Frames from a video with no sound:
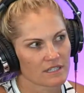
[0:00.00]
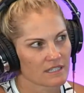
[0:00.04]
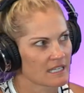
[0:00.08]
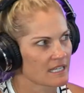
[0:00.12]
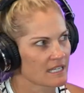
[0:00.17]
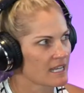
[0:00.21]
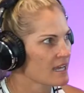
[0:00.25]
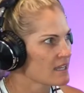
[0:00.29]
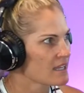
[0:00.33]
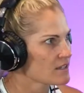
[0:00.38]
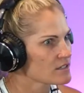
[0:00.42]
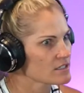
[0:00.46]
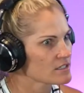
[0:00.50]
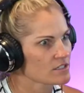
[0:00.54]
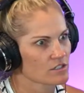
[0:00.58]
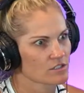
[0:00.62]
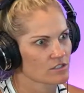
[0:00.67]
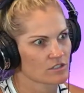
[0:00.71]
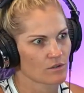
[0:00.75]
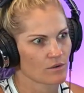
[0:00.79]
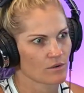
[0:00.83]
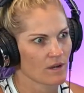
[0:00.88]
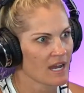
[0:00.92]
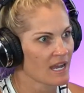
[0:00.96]
The calories are
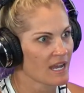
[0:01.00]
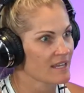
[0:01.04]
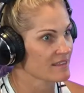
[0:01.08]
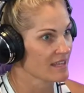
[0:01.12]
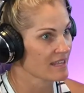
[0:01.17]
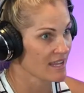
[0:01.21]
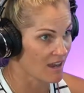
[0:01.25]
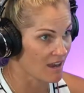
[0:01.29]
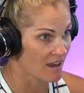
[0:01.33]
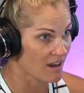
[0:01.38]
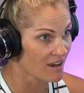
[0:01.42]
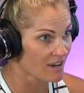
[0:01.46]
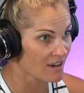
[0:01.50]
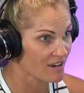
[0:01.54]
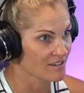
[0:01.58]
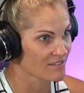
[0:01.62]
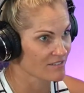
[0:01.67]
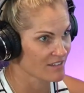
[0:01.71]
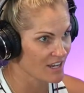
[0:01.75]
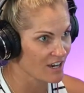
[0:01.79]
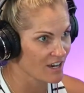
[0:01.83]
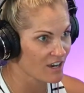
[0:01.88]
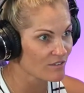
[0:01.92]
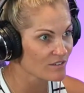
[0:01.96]
so high. They are
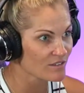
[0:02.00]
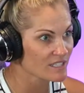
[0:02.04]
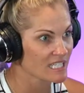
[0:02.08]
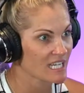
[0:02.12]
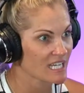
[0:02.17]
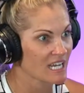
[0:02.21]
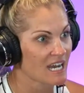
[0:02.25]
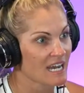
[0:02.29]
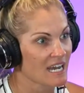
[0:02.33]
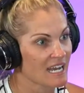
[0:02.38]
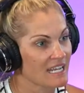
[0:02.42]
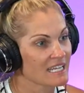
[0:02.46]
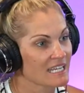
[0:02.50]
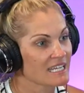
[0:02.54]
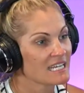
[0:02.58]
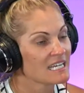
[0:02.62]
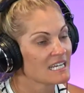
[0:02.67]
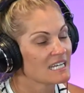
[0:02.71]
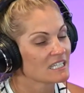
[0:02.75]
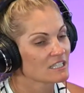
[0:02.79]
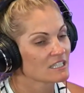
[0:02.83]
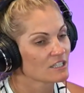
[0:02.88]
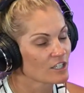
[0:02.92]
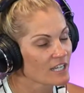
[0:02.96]
really high.
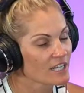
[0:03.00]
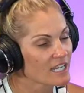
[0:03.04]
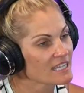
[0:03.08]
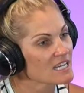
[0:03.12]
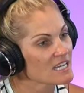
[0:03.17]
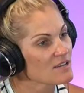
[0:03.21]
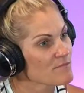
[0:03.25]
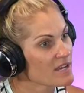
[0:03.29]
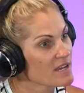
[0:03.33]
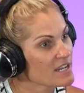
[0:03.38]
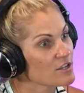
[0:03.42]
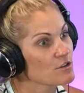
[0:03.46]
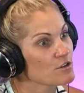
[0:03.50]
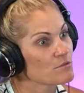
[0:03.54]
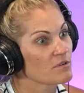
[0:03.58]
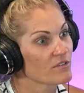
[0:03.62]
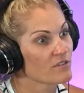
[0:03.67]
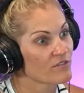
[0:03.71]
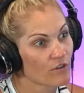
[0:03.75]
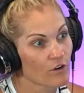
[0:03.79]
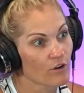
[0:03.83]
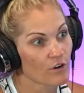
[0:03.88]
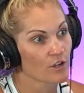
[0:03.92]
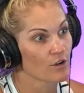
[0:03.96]
Look at that menu
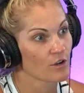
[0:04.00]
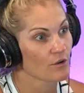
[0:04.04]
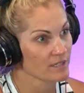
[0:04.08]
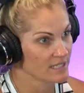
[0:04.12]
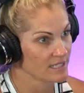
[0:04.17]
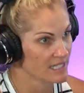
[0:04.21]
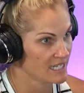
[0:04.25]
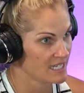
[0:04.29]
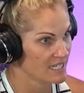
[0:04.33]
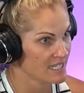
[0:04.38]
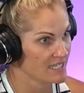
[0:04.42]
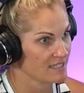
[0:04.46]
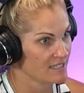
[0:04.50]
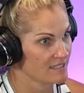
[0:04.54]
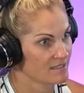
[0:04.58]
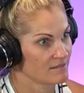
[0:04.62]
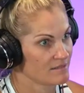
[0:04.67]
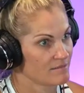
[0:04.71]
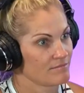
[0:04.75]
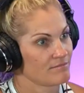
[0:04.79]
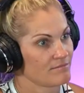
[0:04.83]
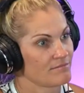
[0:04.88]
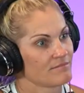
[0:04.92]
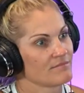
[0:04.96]
before you go on date night.
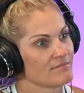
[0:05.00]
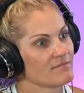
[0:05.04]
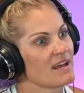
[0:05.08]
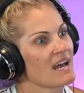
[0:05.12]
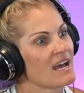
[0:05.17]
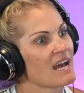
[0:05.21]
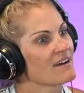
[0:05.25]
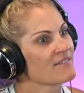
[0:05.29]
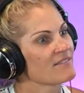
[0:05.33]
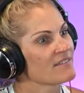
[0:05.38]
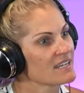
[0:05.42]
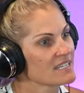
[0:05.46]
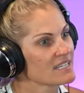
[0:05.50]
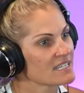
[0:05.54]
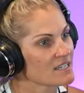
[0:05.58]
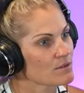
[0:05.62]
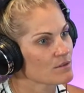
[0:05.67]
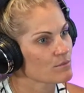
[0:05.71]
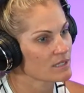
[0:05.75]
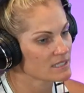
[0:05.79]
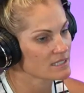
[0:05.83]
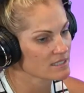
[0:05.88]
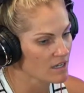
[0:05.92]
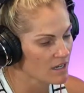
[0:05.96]
Have an idea
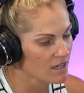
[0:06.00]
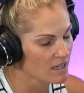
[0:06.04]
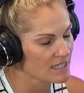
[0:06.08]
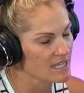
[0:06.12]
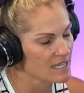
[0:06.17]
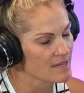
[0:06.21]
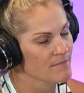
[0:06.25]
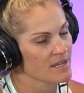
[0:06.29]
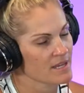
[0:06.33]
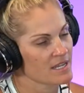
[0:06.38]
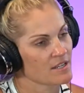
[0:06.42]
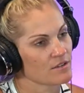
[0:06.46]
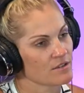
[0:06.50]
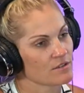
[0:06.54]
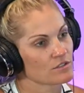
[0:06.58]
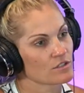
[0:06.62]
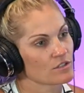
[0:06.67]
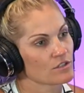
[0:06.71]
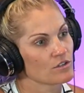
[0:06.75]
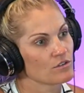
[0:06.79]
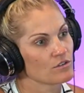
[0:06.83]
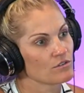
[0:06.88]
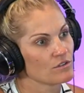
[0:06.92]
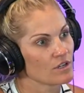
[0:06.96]
what's on that menu.
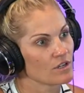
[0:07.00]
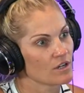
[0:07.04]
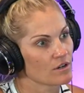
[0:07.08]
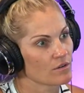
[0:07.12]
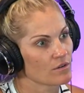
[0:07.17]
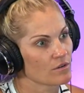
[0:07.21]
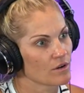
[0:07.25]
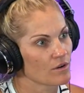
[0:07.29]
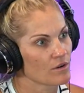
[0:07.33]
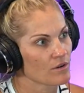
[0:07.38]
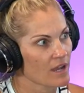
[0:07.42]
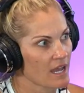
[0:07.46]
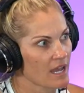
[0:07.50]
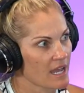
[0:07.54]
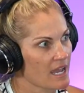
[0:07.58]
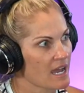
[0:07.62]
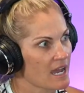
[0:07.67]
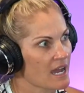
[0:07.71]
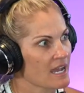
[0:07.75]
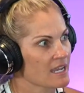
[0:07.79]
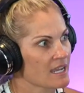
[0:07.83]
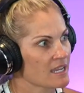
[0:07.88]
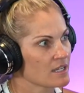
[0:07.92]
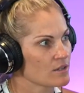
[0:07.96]
So, okay,
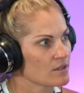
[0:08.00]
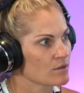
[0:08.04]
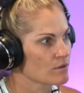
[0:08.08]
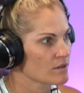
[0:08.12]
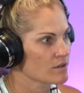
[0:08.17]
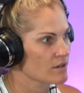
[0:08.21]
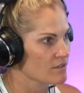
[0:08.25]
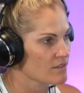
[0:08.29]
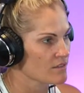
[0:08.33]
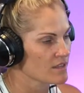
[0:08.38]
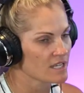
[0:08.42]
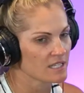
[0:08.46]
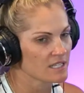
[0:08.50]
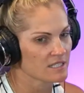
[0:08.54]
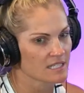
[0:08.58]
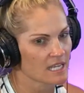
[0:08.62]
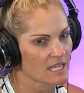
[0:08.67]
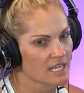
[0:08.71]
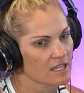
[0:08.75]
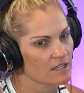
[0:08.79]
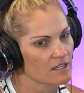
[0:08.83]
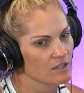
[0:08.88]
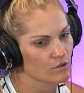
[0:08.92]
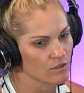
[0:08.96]
I can order this, I
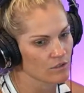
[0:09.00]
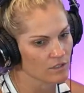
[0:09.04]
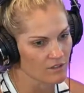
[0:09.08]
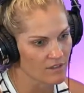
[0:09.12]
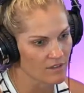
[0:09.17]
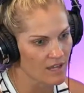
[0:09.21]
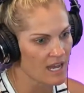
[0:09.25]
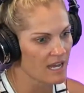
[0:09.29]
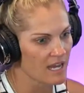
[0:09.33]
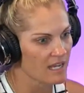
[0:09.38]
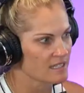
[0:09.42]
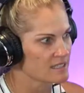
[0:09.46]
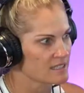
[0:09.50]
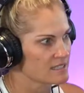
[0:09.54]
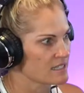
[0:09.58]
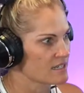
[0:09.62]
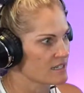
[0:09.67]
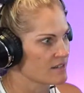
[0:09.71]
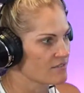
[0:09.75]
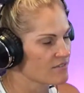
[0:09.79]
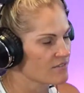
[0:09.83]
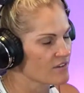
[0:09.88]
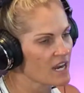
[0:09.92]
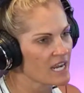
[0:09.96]
can grill that instead
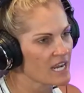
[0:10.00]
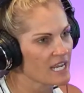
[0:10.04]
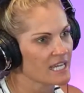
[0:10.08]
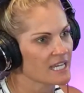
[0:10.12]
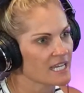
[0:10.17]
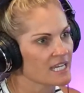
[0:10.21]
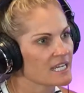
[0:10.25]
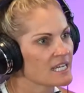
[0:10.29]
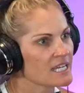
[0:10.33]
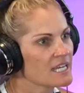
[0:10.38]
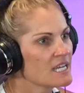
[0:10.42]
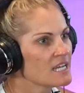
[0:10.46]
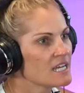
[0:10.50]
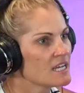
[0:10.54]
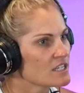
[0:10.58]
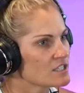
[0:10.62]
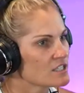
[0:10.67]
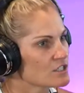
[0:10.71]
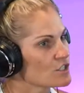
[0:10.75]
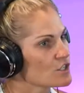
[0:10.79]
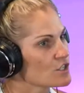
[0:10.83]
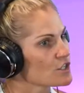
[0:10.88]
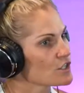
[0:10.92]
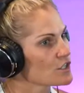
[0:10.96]
of fry it.
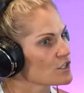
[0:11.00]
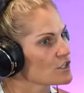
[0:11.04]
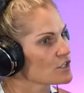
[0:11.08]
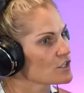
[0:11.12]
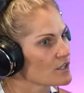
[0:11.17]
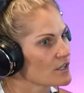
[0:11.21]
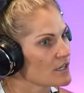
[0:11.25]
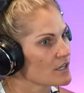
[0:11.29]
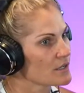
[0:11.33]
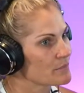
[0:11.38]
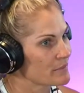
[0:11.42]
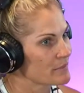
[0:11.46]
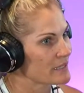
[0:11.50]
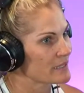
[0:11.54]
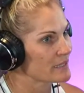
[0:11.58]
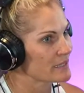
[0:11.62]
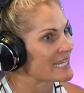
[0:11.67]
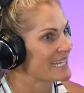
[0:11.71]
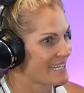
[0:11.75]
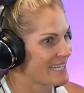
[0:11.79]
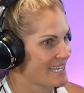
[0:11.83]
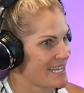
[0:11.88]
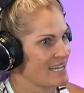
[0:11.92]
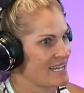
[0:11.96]
So you're
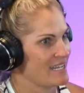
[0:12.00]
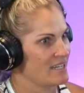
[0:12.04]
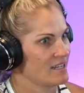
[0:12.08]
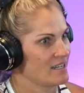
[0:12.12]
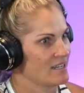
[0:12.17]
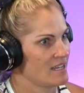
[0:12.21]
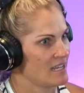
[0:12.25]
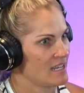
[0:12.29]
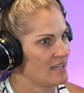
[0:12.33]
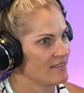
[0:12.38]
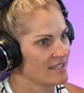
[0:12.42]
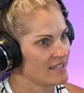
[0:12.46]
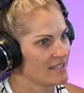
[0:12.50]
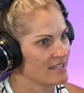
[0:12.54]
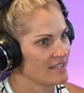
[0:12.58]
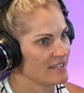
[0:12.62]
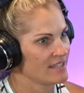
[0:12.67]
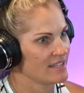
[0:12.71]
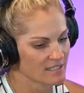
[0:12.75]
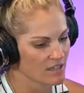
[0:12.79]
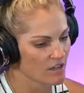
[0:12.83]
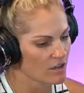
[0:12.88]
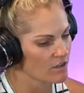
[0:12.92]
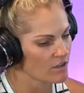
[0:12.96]
planning ahead. And
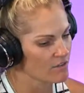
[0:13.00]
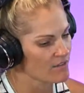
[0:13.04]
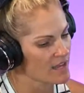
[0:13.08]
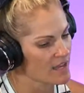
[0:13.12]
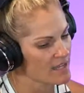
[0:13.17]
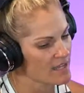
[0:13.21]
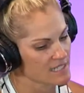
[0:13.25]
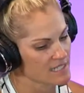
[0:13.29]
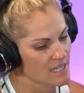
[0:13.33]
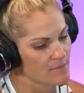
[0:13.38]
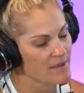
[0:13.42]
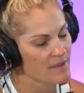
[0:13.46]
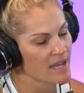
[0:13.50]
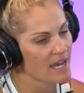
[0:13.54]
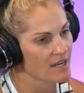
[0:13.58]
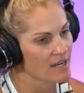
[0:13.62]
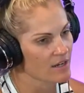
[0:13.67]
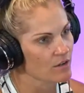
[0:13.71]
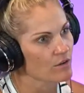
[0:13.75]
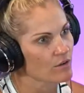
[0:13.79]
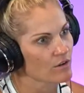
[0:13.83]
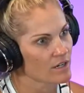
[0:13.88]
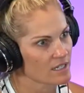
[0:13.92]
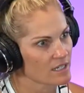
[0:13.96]
this is all in that same
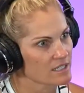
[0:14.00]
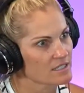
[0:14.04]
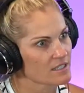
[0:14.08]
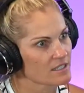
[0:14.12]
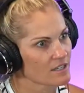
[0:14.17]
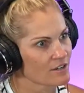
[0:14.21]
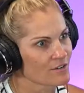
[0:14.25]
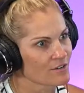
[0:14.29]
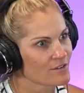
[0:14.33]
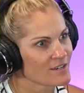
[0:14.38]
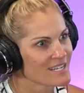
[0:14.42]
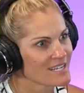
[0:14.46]
category. So